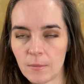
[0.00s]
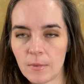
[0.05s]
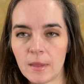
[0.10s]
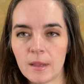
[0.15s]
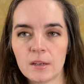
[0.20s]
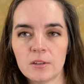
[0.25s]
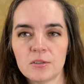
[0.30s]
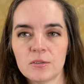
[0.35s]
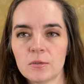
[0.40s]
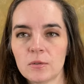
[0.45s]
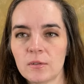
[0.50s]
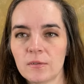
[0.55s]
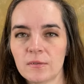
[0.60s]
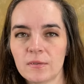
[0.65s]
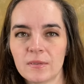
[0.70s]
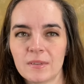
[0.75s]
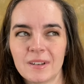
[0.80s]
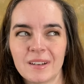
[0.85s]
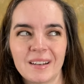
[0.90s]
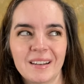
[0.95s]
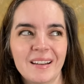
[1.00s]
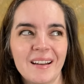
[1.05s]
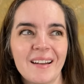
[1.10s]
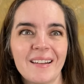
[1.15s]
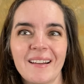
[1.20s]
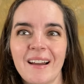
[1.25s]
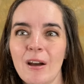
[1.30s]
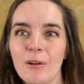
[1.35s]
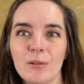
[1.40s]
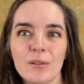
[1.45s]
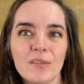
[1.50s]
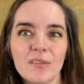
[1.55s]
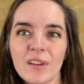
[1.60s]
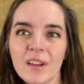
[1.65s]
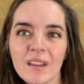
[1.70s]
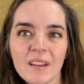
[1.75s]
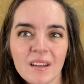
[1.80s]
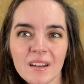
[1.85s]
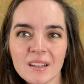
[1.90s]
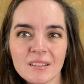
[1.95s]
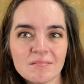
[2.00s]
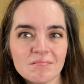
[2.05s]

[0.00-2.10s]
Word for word: and then just sort of got out of it.